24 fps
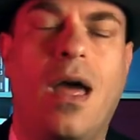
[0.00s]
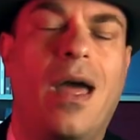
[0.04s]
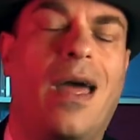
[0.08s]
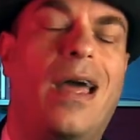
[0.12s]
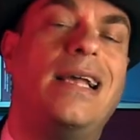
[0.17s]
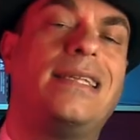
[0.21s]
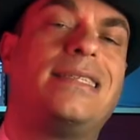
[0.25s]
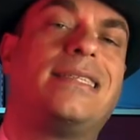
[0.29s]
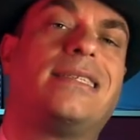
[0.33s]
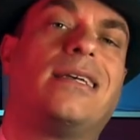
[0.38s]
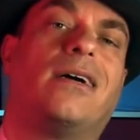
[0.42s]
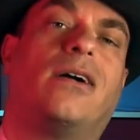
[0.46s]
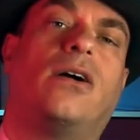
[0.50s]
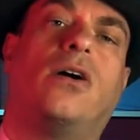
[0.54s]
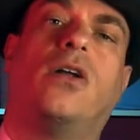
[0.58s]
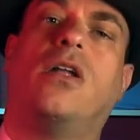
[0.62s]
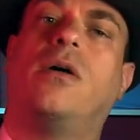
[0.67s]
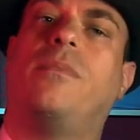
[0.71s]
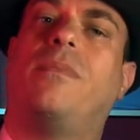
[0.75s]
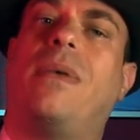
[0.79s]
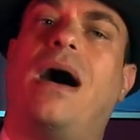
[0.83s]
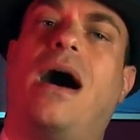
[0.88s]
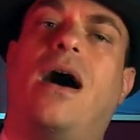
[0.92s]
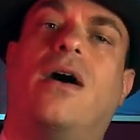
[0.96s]
It's all
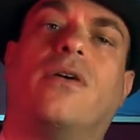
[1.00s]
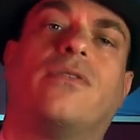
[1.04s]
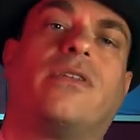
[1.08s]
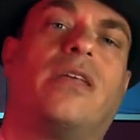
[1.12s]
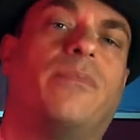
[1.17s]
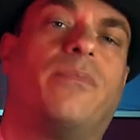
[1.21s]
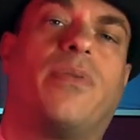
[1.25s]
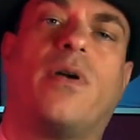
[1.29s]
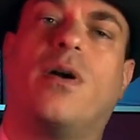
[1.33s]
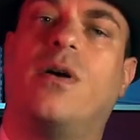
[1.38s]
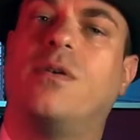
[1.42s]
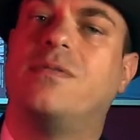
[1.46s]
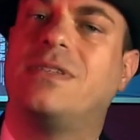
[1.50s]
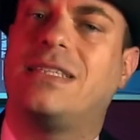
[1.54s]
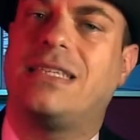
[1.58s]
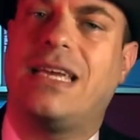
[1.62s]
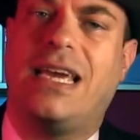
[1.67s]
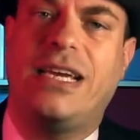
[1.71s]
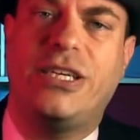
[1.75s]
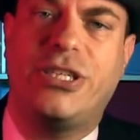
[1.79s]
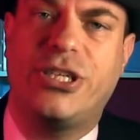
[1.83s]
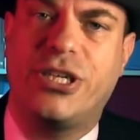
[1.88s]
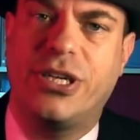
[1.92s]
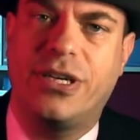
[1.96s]
about
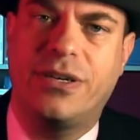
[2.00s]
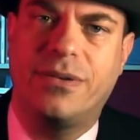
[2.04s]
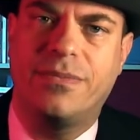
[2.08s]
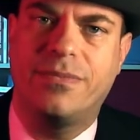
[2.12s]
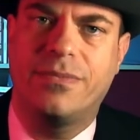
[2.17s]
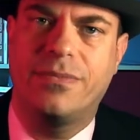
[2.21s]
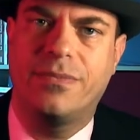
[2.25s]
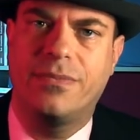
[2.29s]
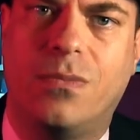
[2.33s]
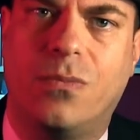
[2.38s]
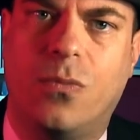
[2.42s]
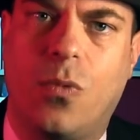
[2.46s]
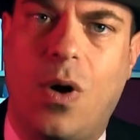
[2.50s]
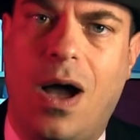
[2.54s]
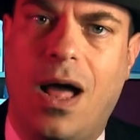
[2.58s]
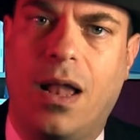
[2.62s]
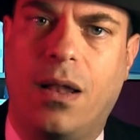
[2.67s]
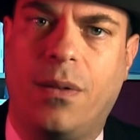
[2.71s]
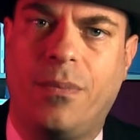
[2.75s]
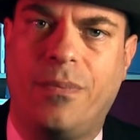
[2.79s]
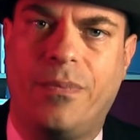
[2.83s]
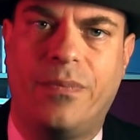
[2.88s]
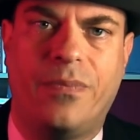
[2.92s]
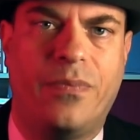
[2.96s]
improvisation.
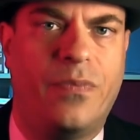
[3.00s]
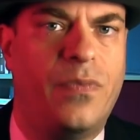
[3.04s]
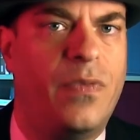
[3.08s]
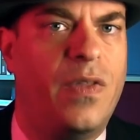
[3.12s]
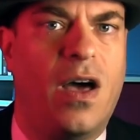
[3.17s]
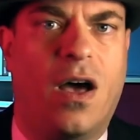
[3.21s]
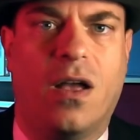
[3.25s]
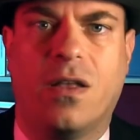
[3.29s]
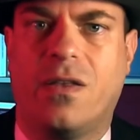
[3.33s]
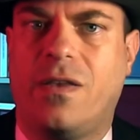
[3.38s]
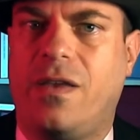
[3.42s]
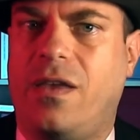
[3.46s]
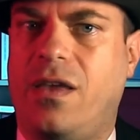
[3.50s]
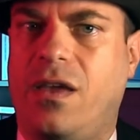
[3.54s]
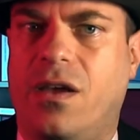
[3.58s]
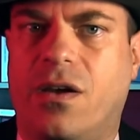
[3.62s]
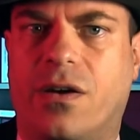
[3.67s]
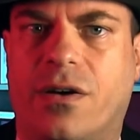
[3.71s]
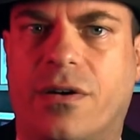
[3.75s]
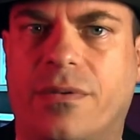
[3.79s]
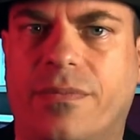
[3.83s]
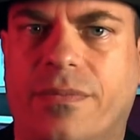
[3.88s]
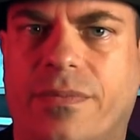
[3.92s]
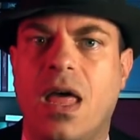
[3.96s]
Well, not
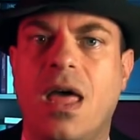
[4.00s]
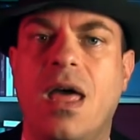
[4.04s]
here.